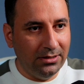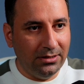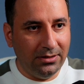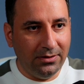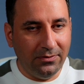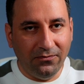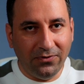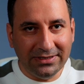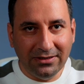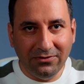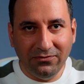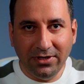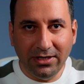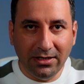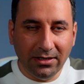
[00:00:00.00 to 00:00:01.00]

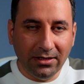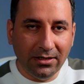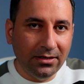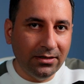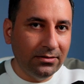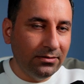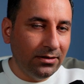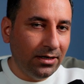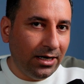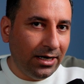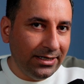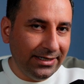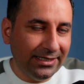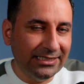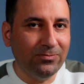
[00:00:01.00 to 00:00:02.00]
whatever I
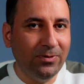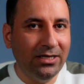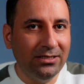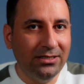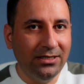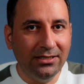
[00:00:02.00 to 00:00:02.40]
explain here